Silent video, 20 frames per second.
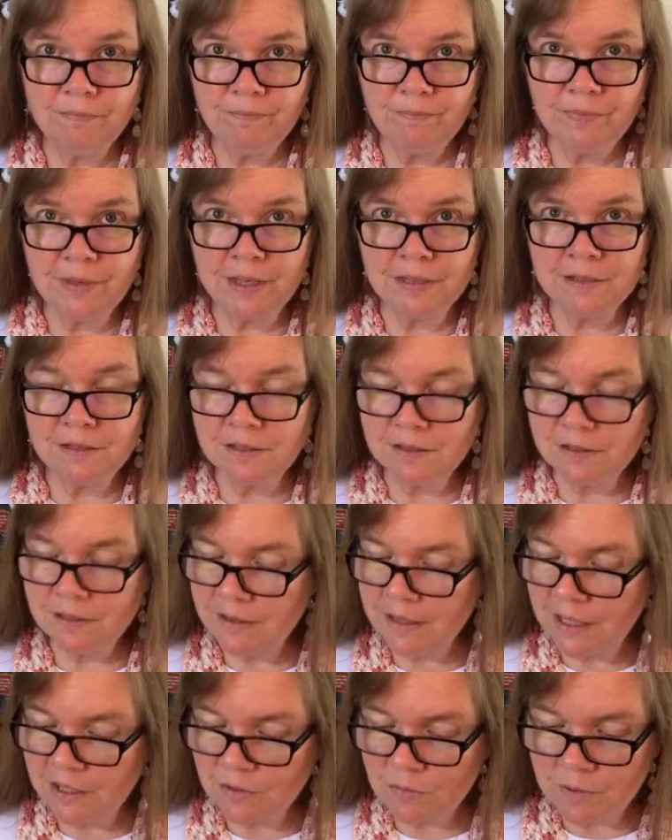
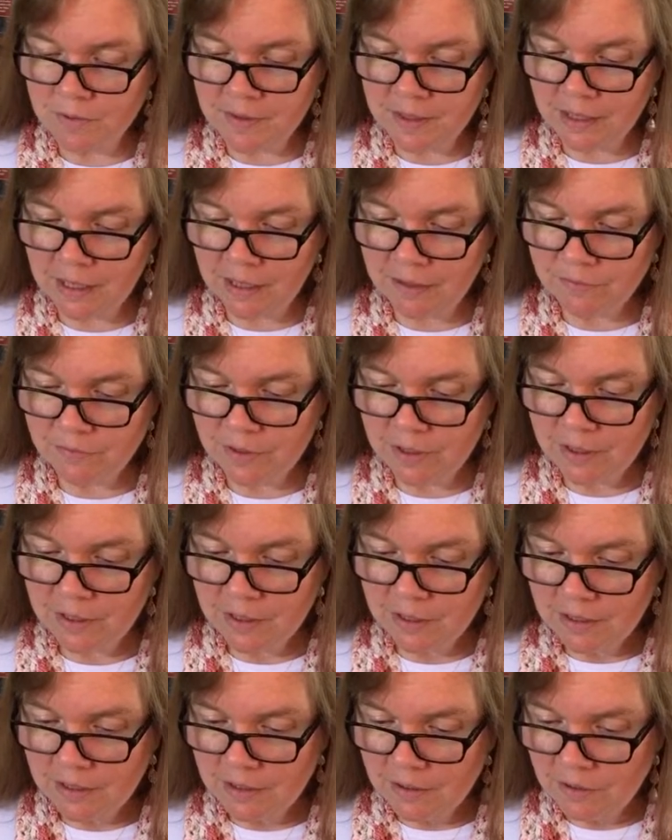That's one that I've
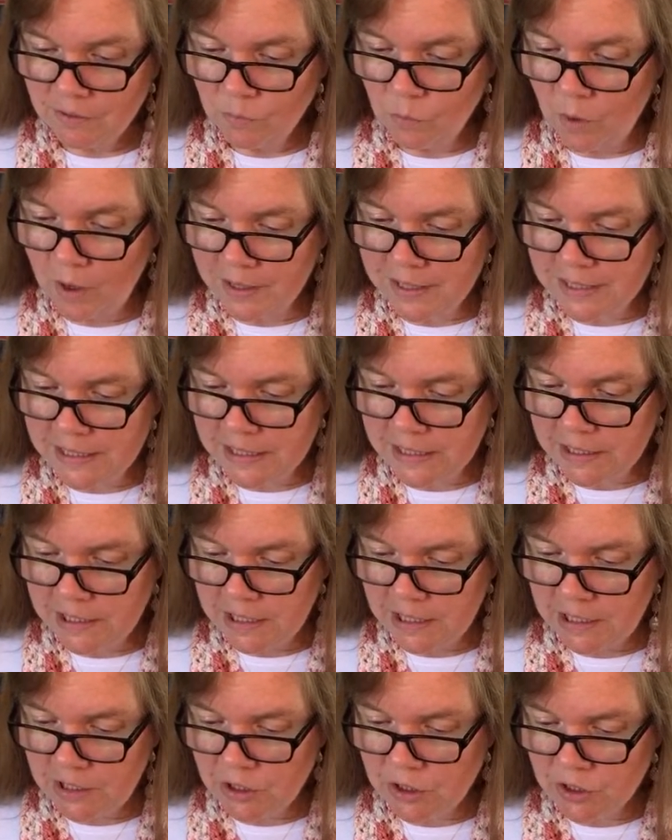wanted to
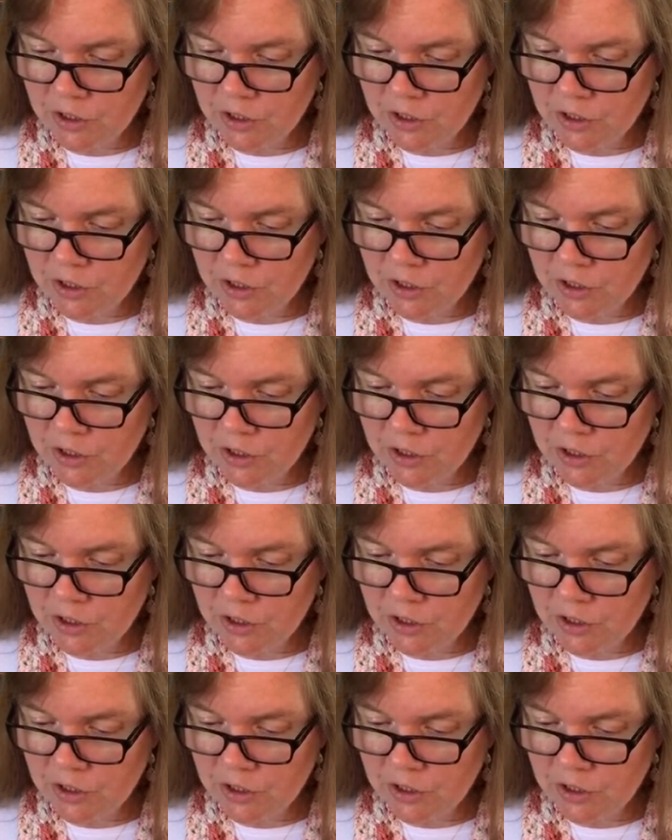teach.